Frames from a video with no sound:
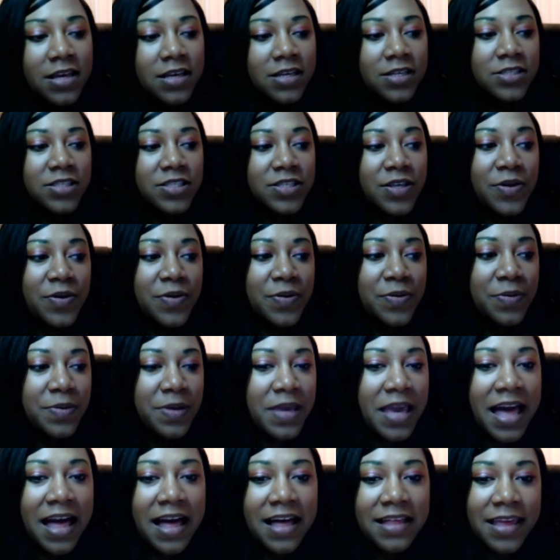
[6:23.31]
So
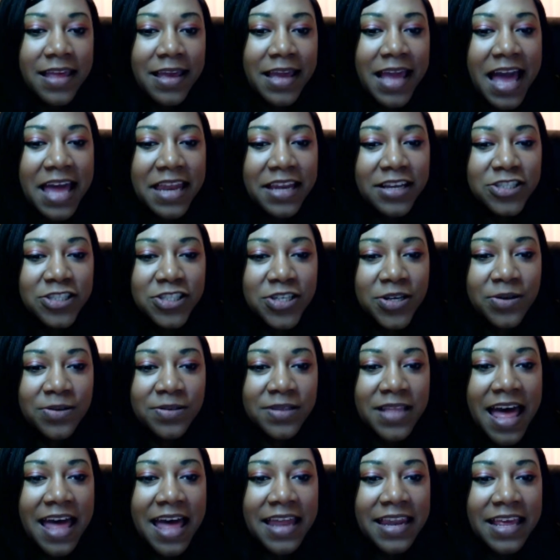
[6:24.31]
yeah, they kind of
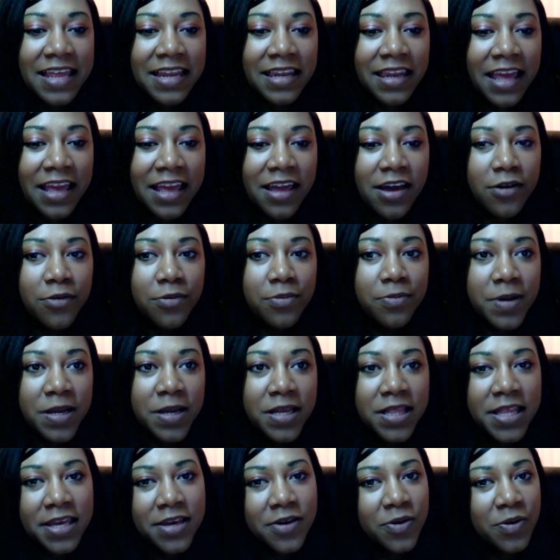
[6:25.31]
showed that in like a
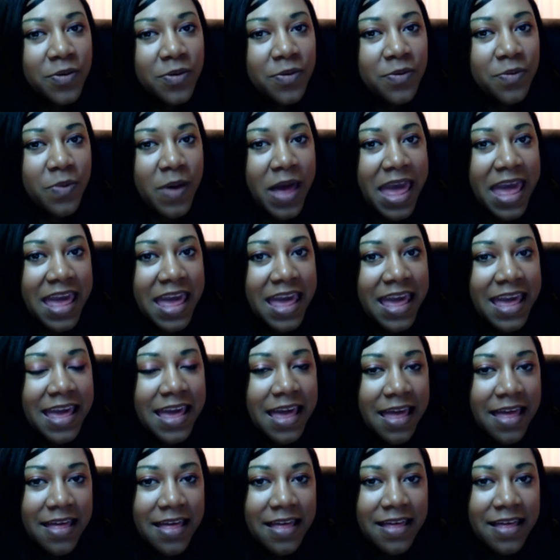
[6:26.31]
really cool way.